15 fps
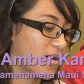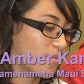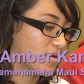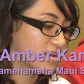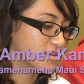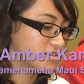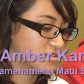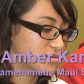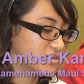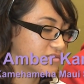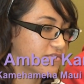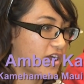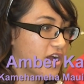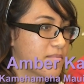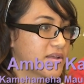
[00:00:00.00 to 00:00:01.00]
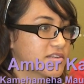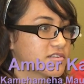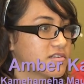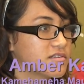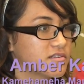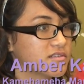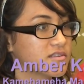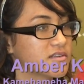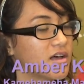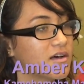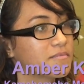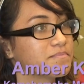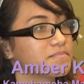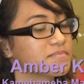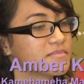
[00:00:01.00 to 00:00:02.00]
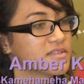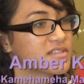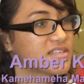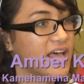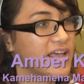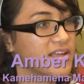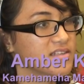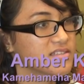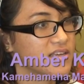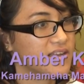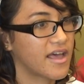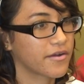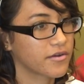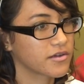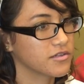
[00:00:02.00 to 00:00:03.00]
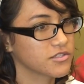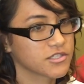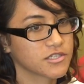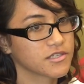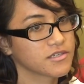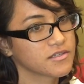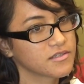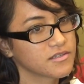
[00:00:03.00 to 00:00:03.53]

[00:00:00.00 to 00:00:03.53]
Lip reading: I want to do environmental science and agriculture.